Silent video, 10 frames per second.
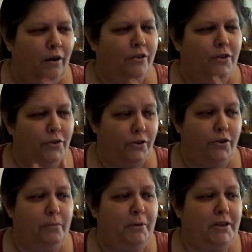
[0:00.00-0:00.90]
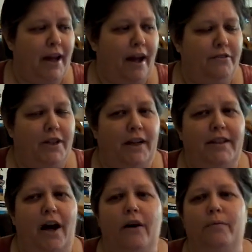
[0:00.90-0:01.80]
So those are the books I have checked
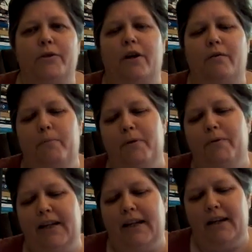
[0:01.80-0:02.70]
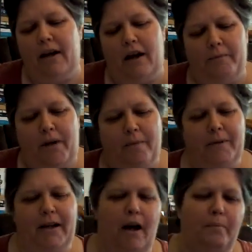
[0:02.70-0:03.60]
out and which I will be reading
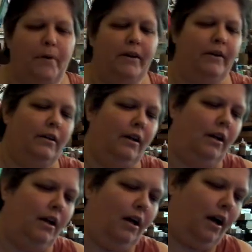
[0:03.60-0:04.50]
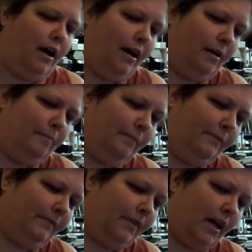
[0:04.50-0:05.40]
coming up. I
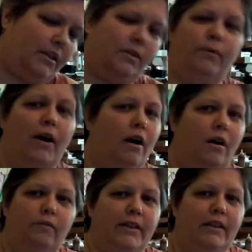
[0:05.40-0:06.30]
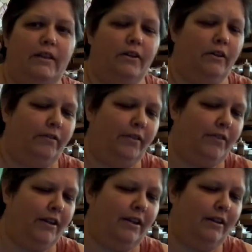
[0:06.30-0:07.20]
swear I'll read The Year of
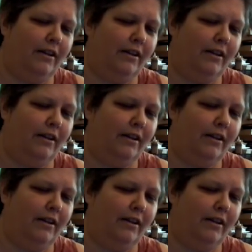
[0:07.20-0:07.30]
Living